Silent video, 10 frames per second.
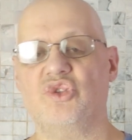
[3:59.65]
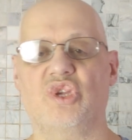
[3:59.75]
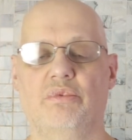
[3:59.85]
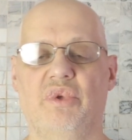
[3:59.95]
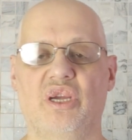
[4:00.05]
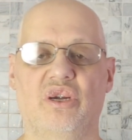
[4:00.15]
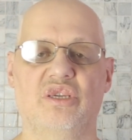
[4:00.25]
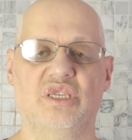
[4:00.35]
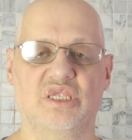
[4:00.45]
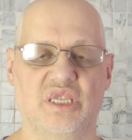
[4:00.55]
Some
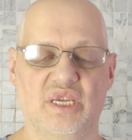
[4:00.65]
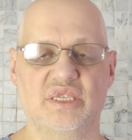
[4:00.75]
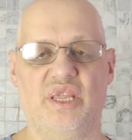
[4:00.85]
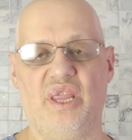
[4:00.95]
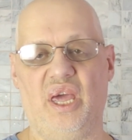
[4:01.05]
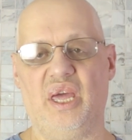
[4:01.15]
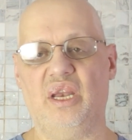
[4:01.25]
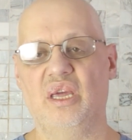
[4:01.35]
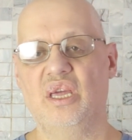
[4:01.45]
years it's less than that.